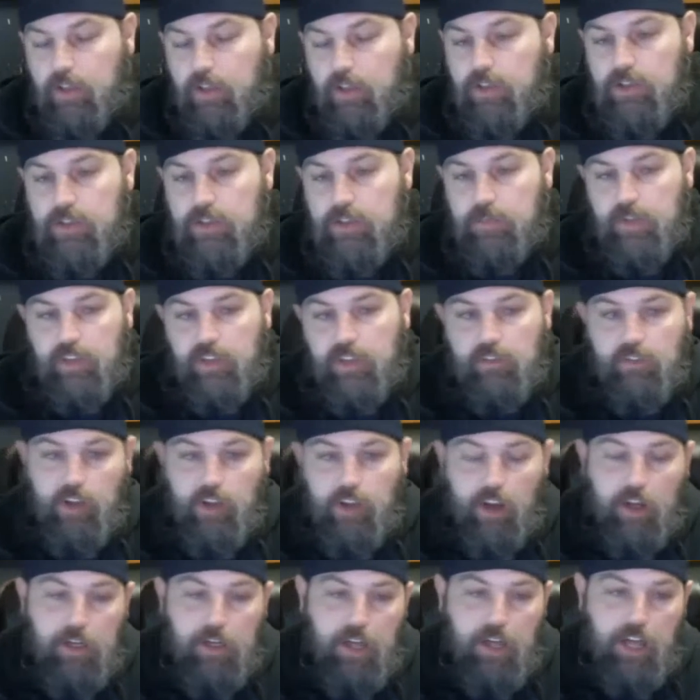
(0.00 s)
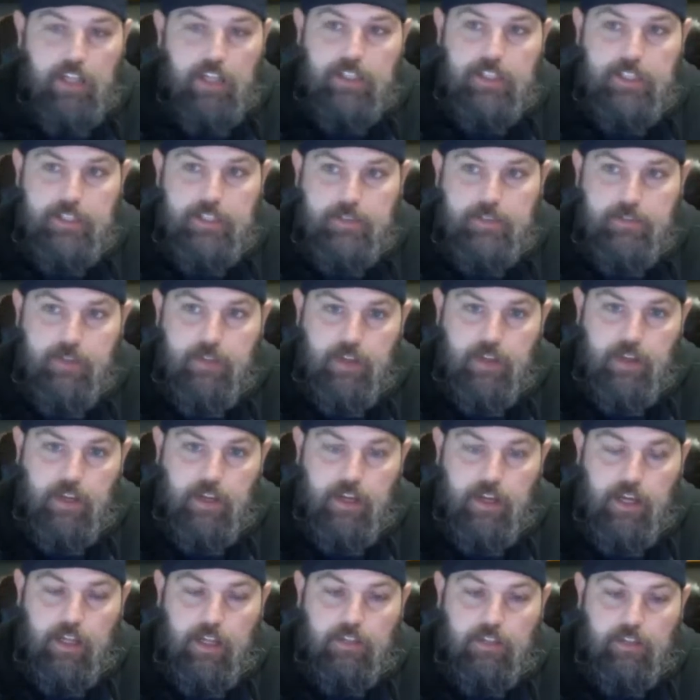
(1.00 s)
who's been very nice
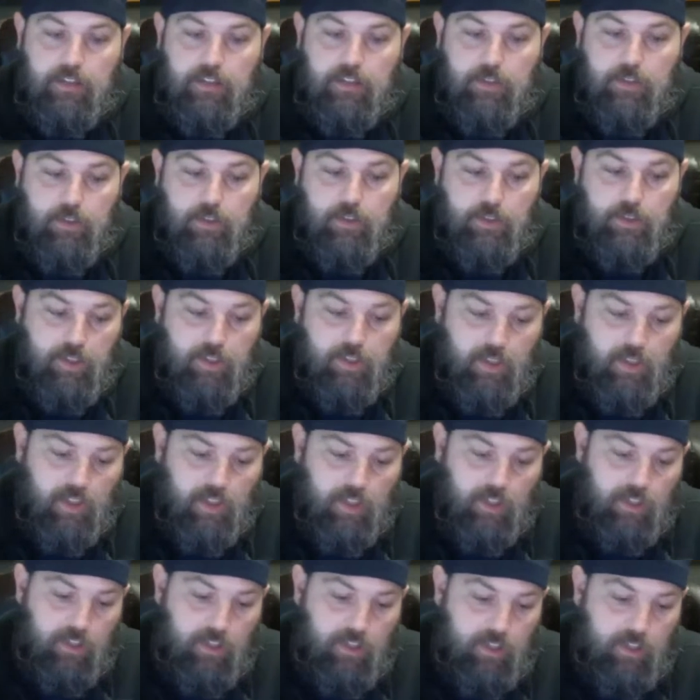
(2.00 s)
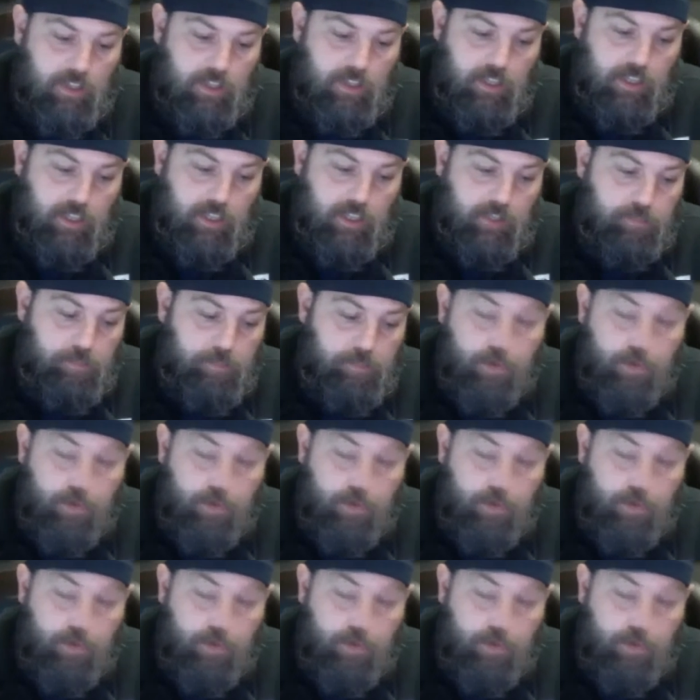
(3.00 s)
to the